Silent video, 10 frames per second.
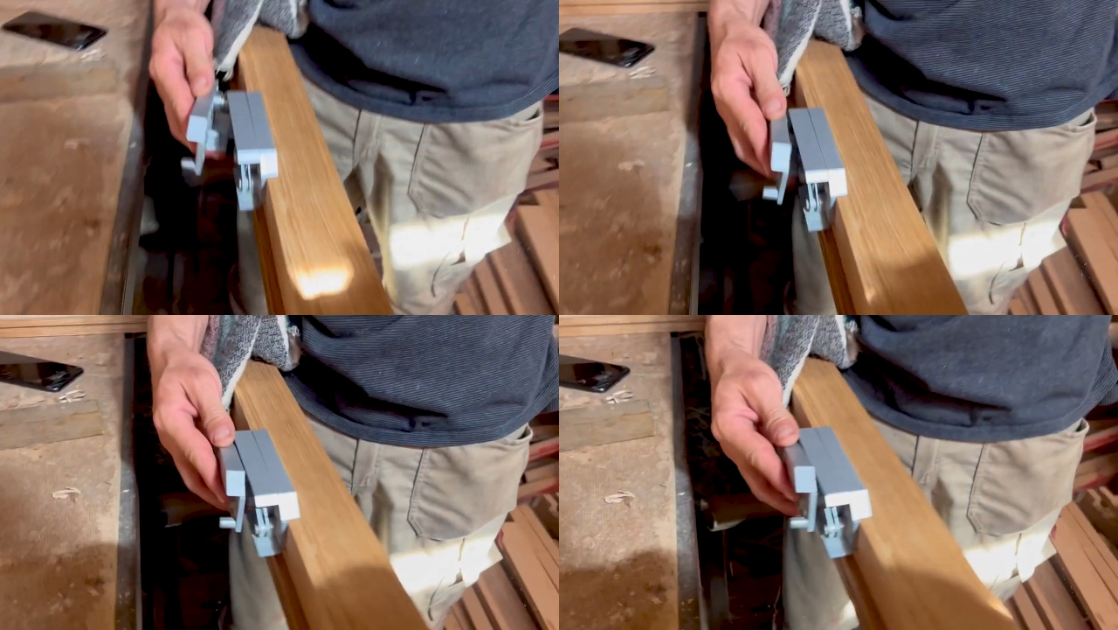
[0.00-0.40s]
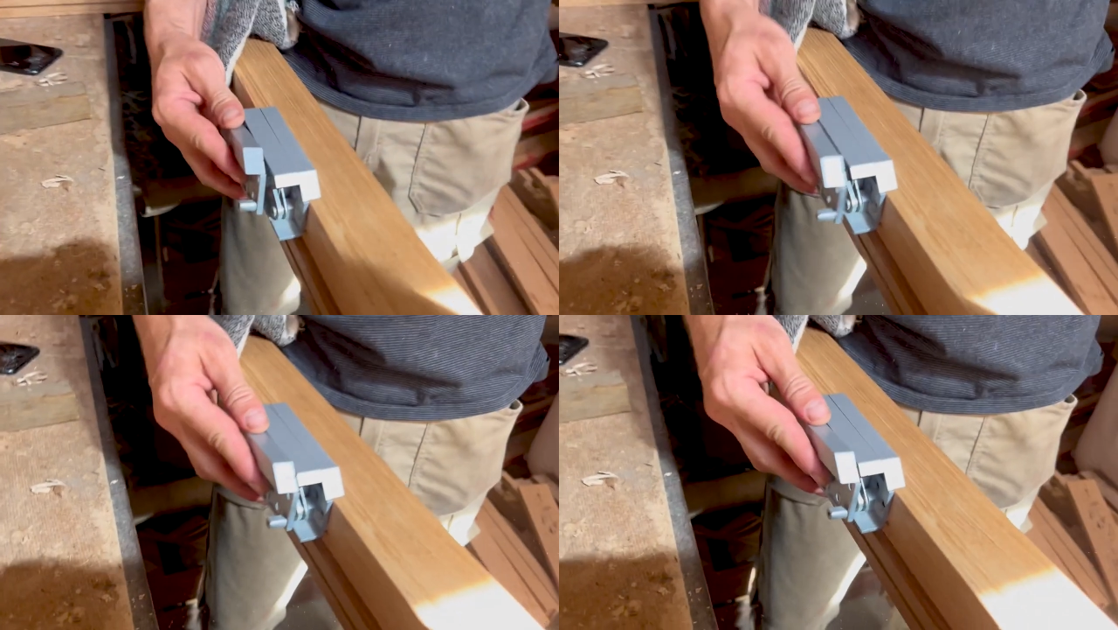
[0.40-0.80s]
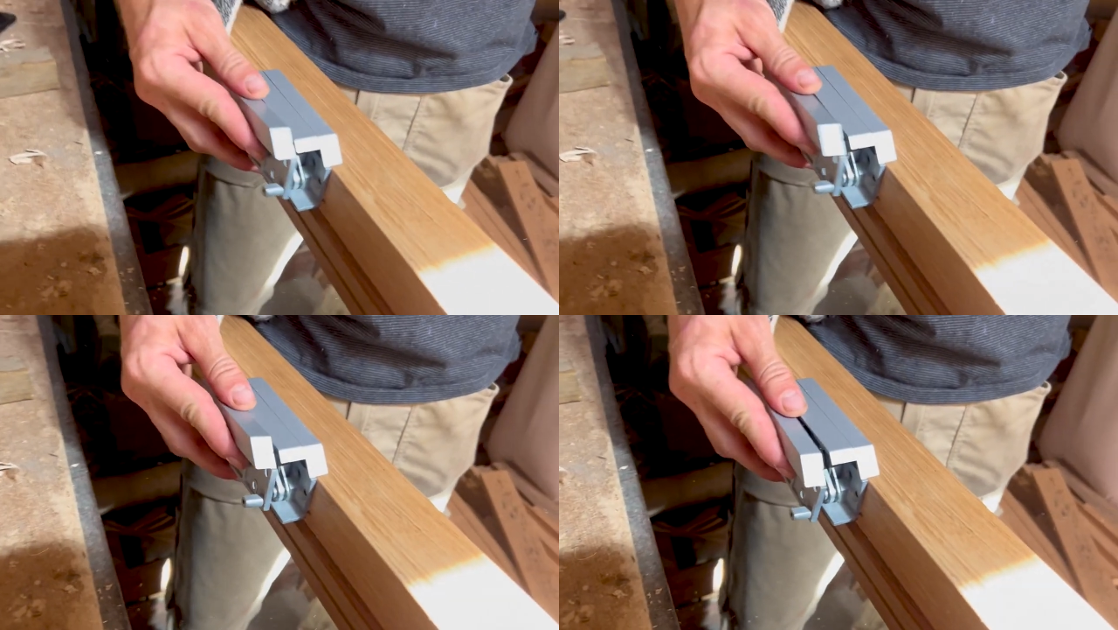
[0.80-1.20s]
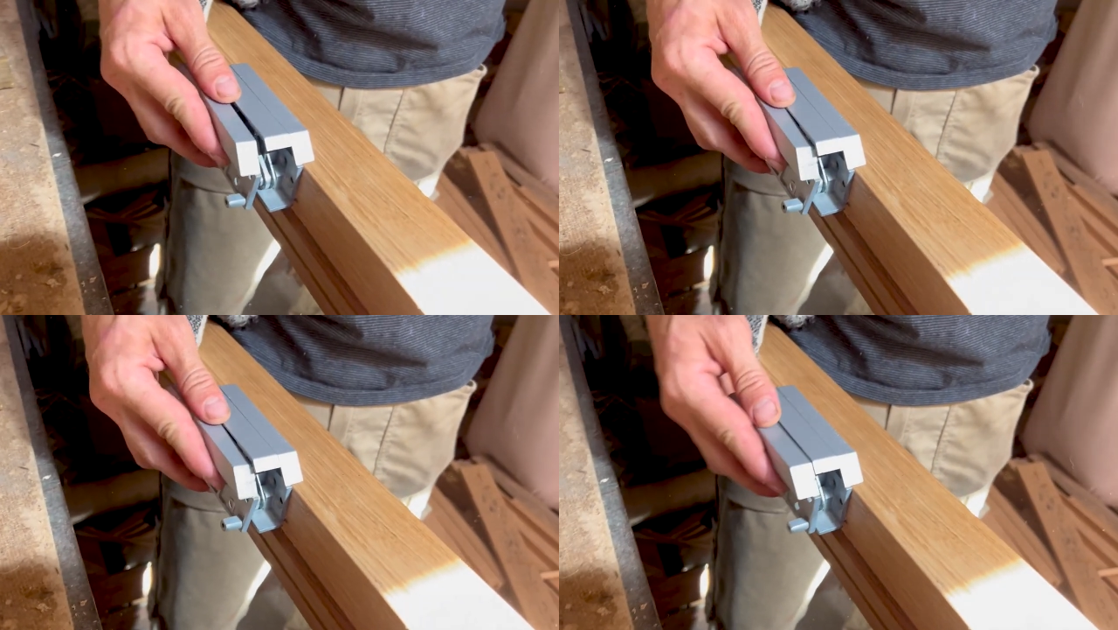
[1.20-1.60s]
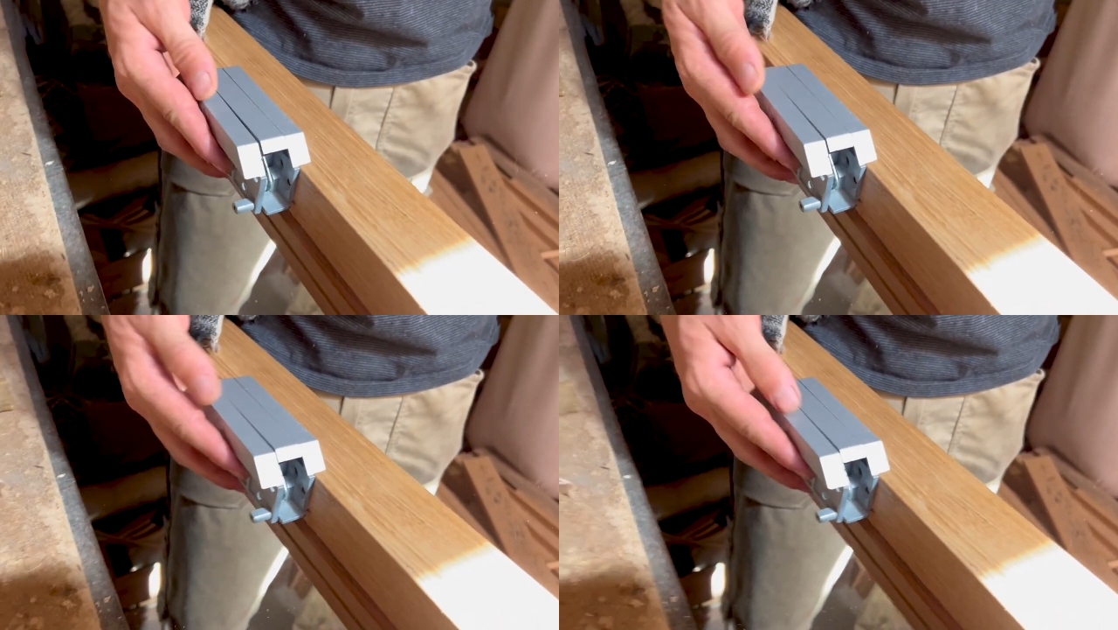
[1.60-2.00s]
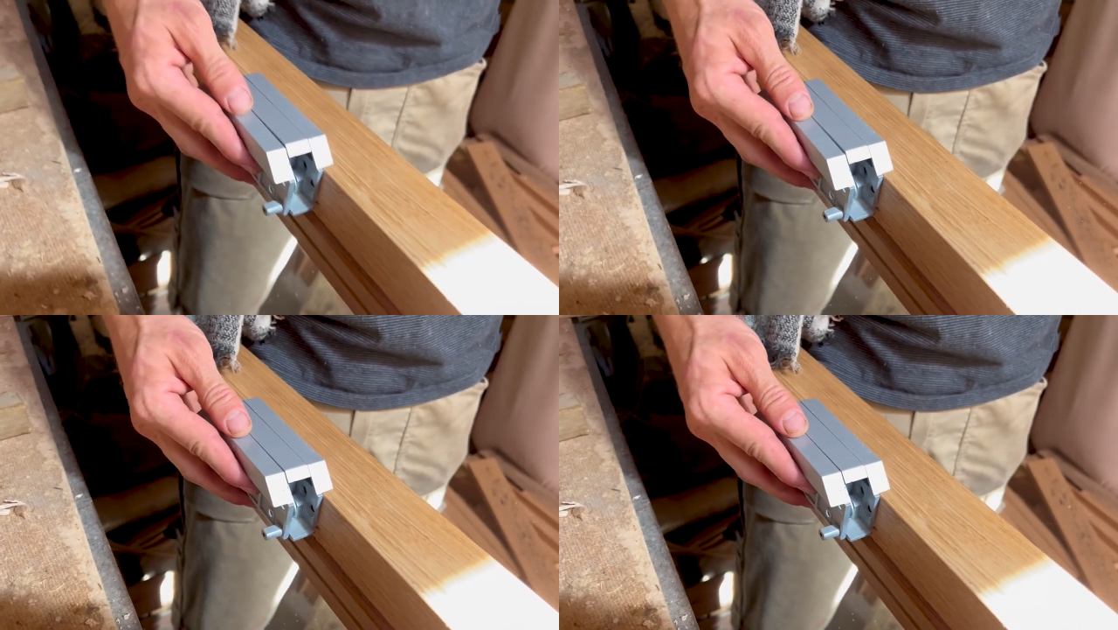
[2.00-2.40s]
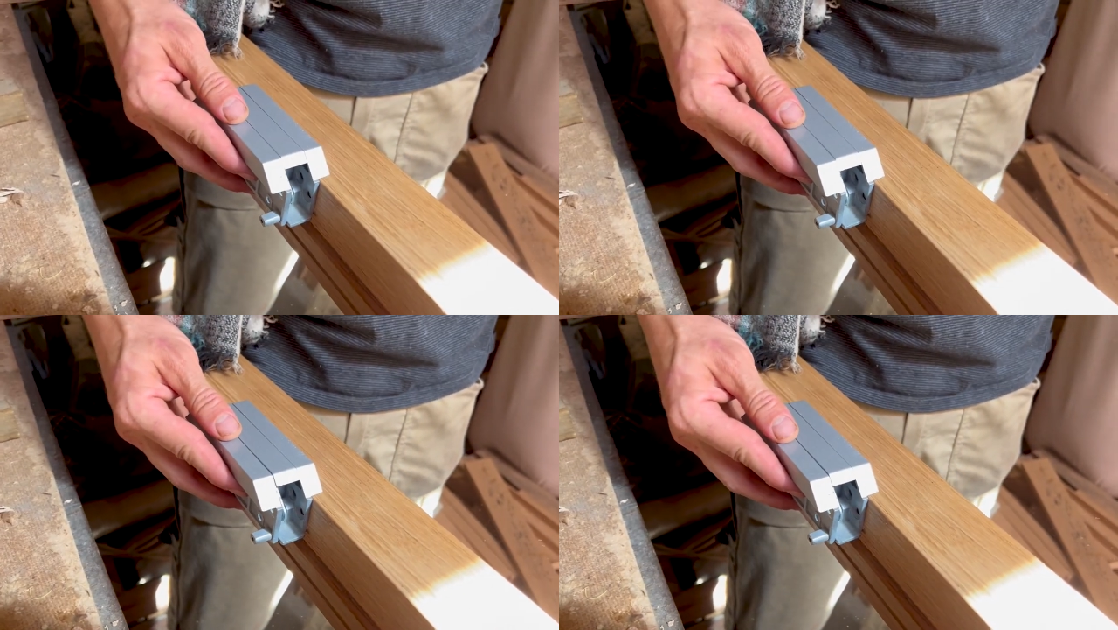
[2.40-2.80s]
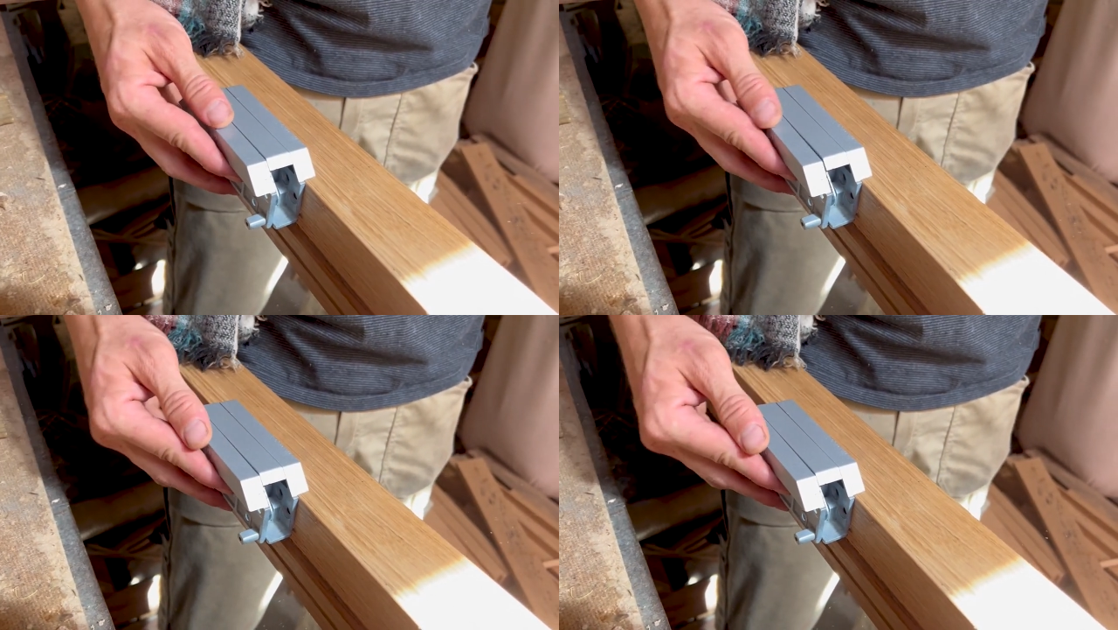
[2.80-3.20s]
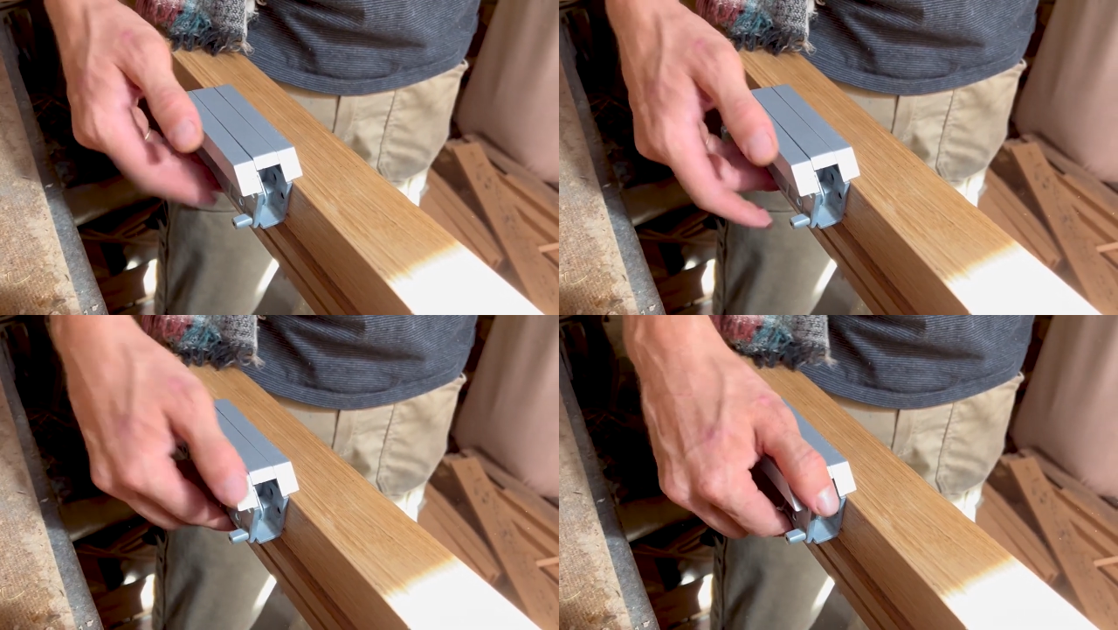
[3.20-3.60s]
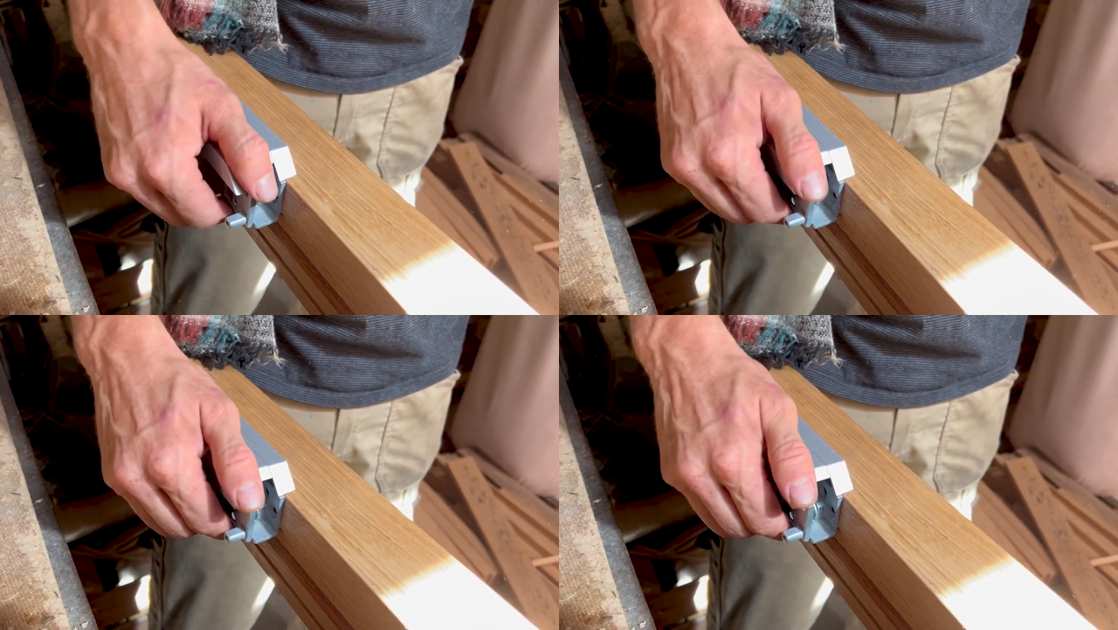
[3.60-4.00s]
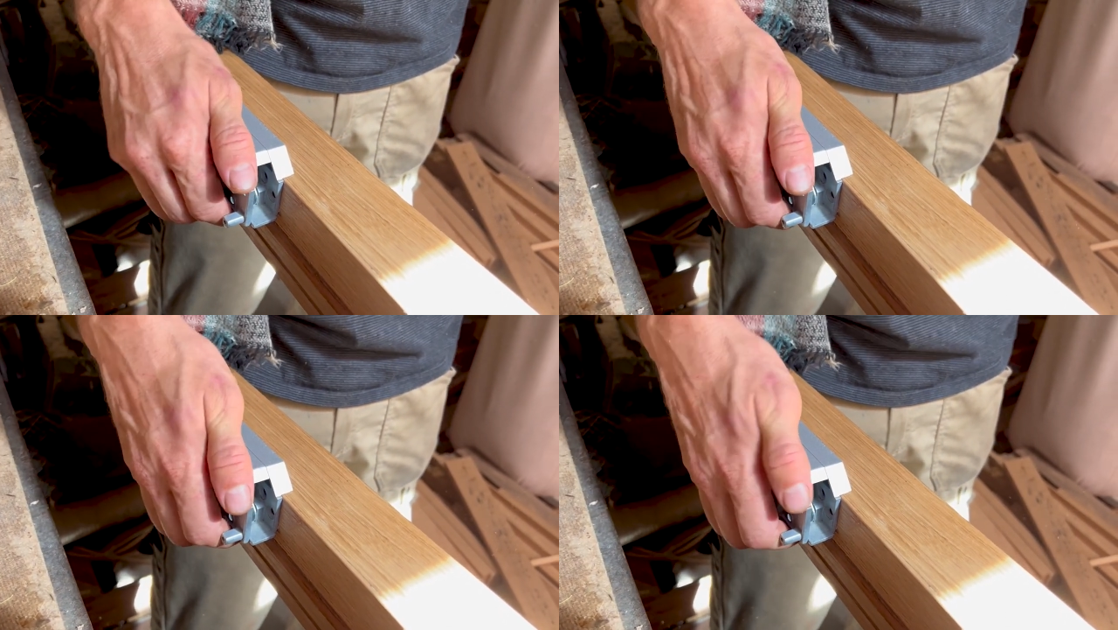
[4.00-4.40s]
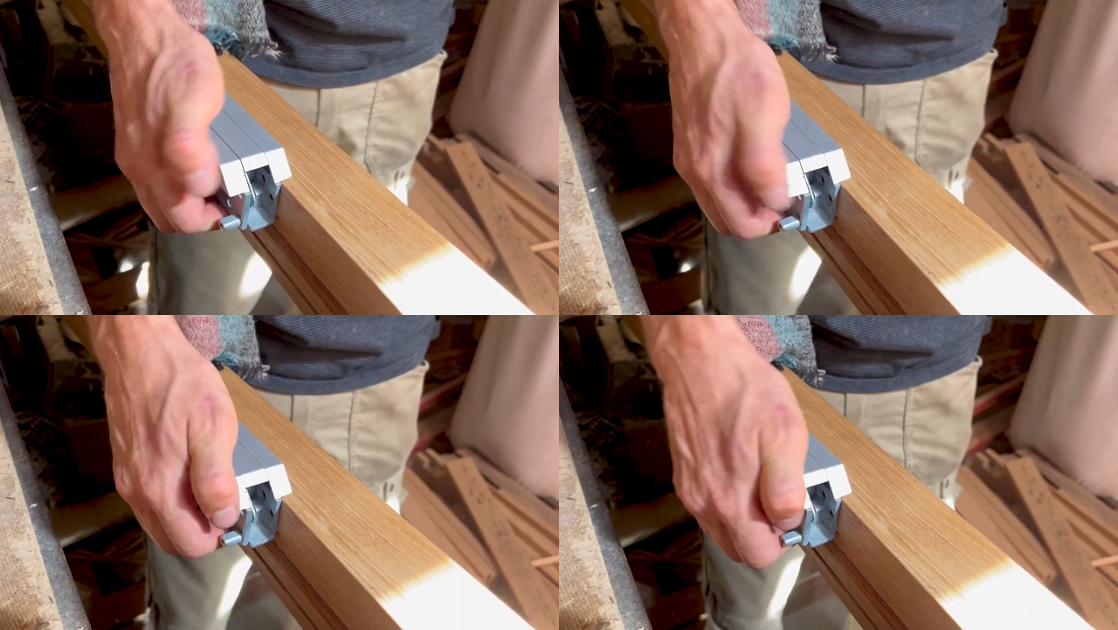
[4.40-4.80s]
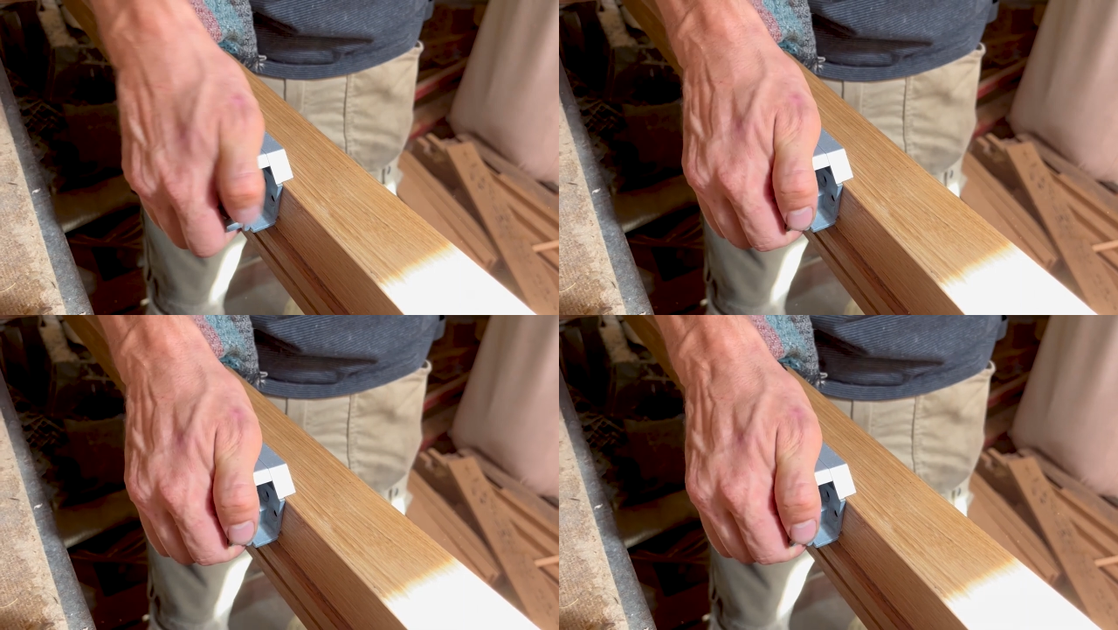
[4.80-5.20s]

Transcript: (no speaker visible)